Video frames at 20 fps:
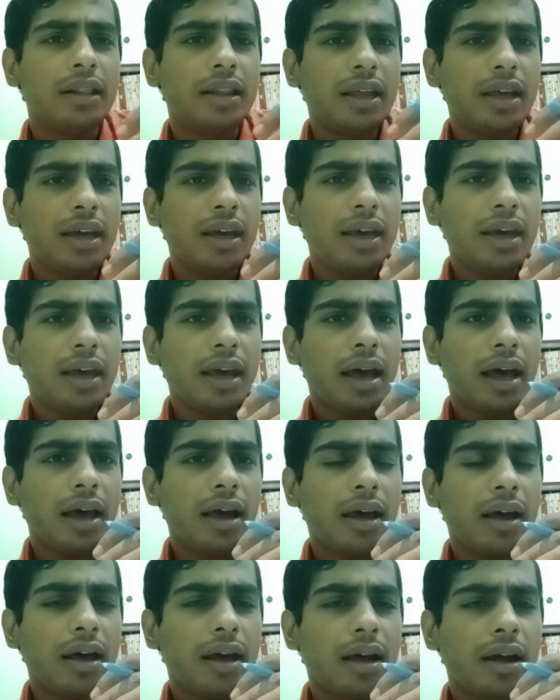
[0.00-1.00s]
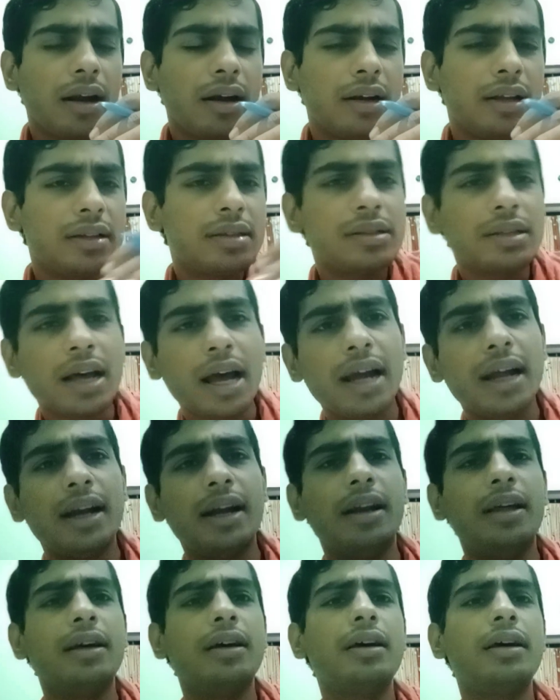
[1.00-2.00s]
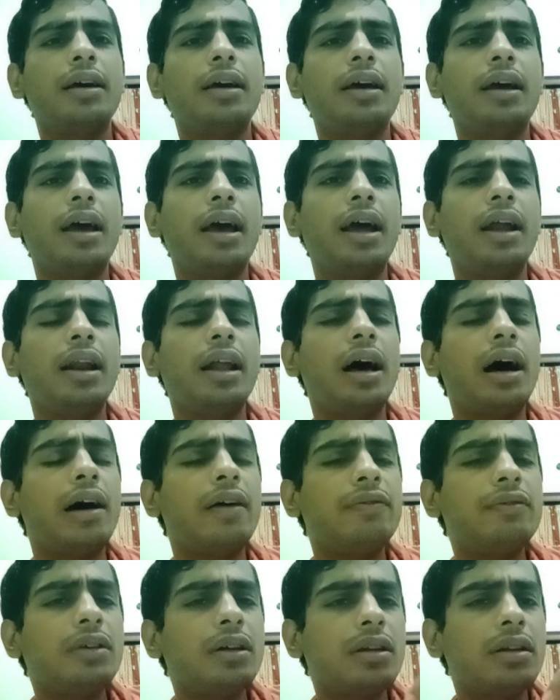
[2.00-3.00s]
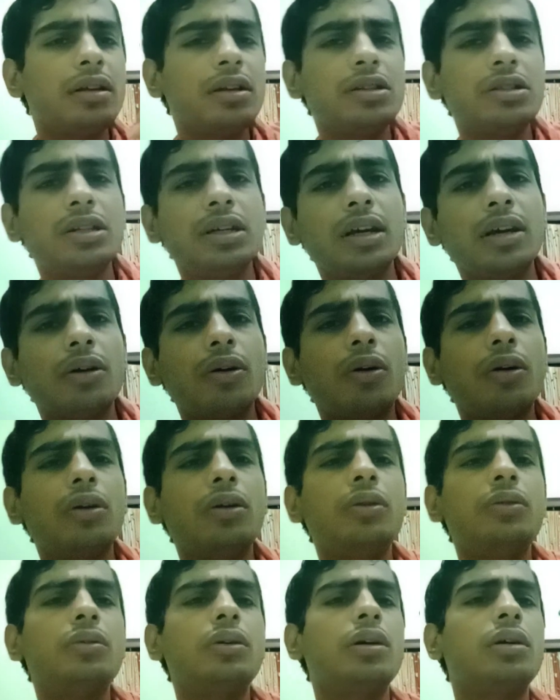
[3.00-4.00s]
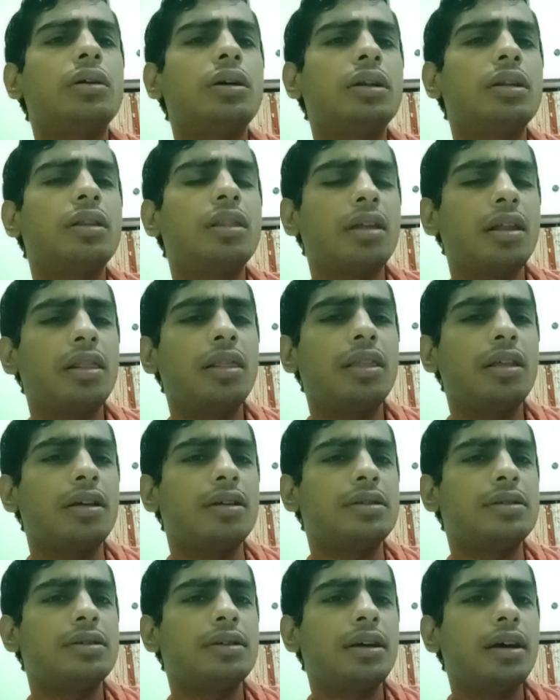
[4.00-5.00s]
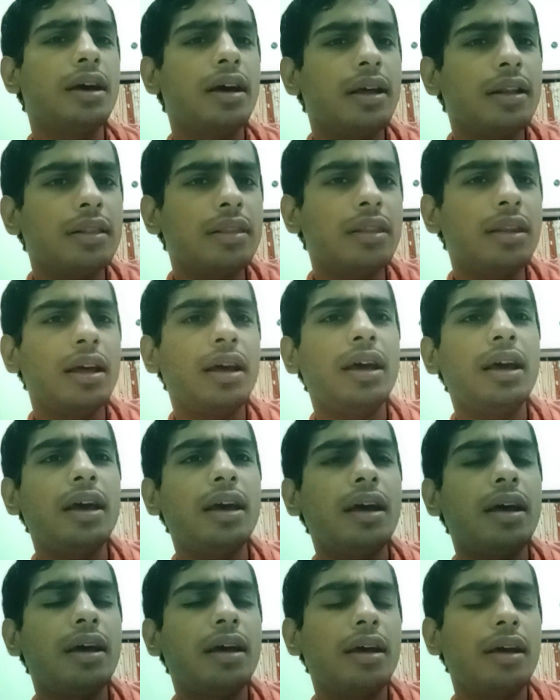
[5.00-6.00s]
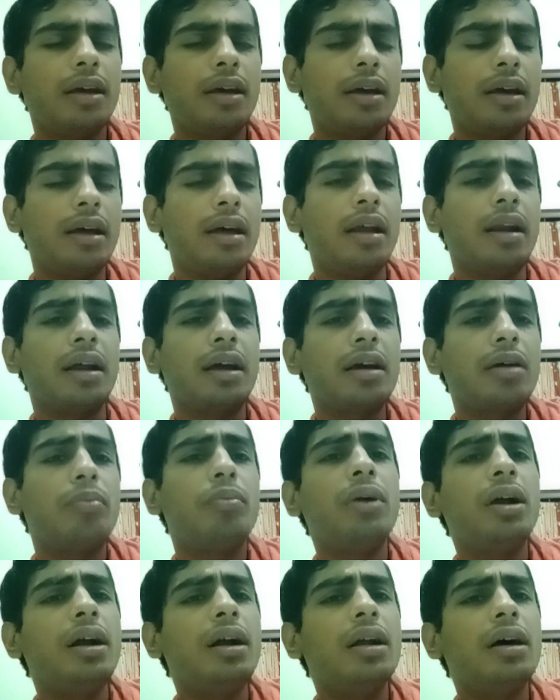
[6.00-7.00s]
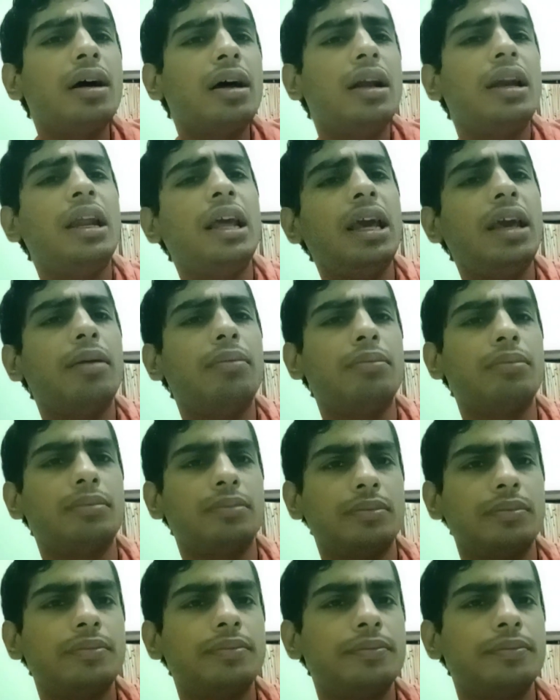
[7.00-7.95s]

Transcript: they decide, and after reaching onto a consensus, they recommend a name